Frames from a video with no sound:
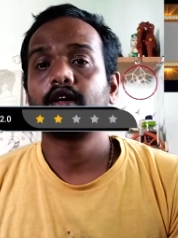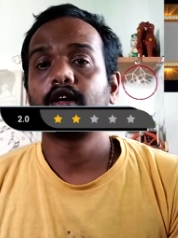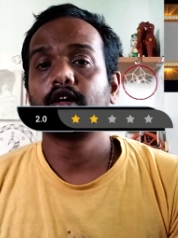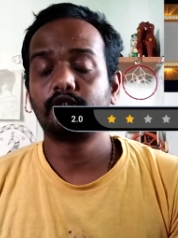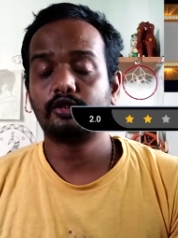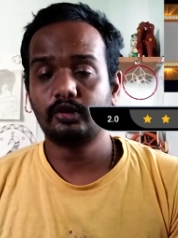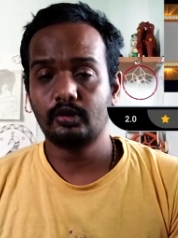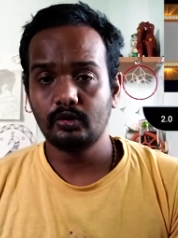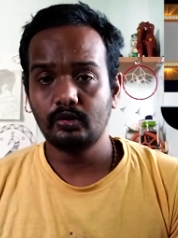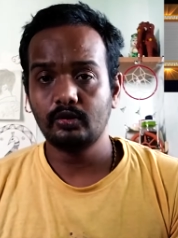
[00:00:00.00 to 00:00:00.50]
a
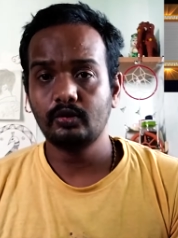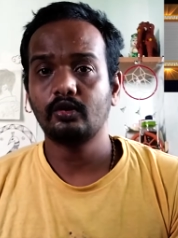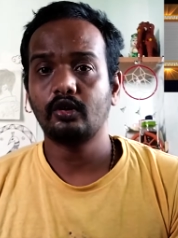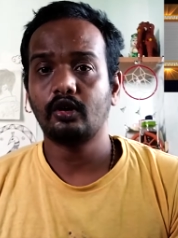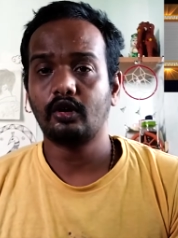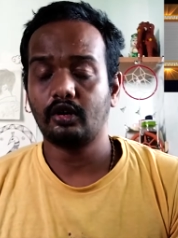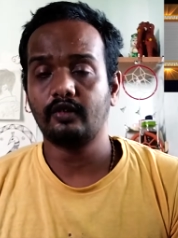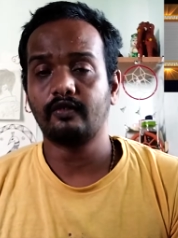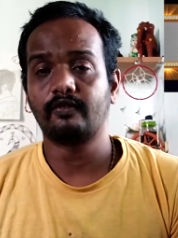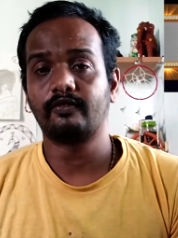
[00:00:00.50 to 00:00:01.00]
2
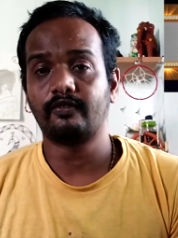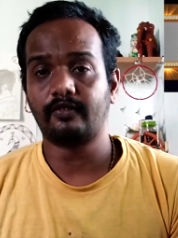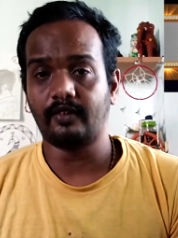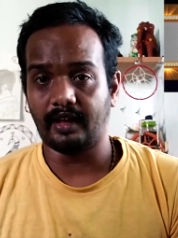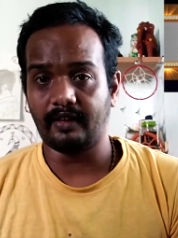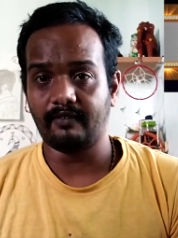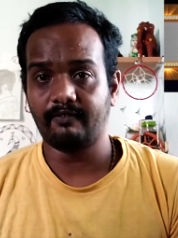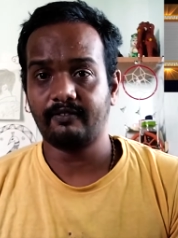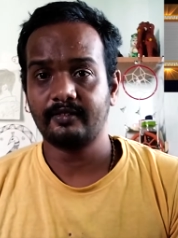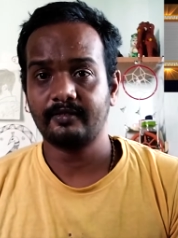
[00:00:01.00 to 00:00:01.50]
out of 5.
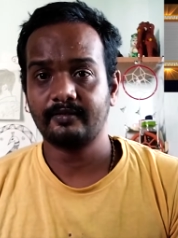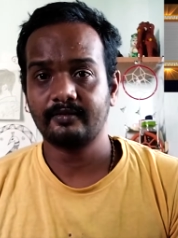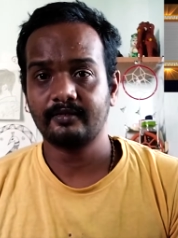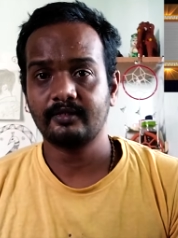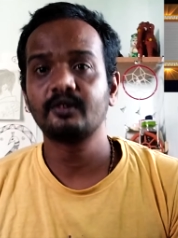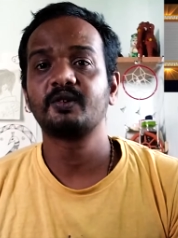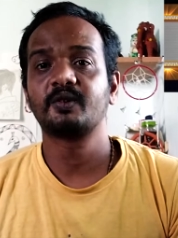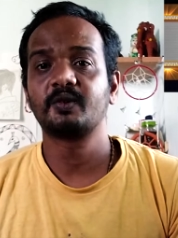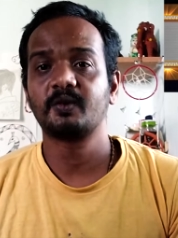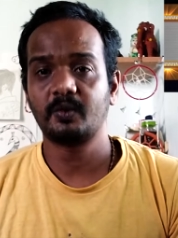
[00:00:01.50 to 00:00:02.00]

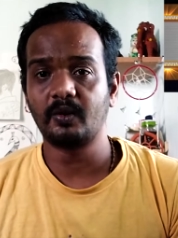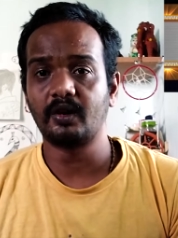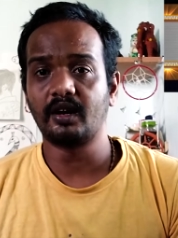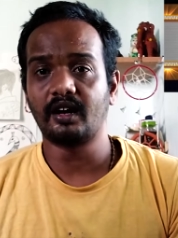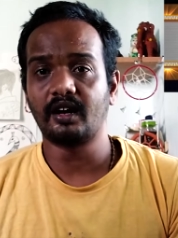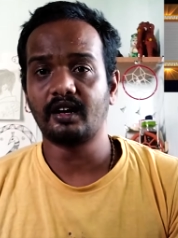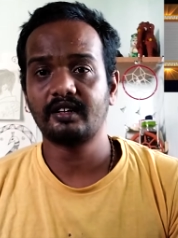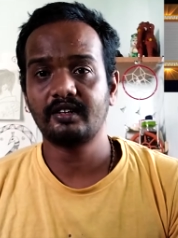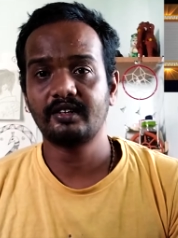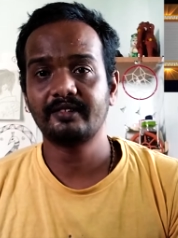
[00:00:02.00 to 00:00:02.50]
Good
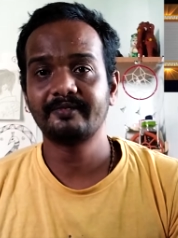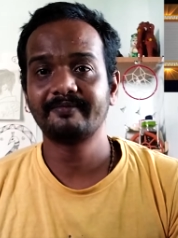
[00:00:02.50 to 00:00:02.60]
luck.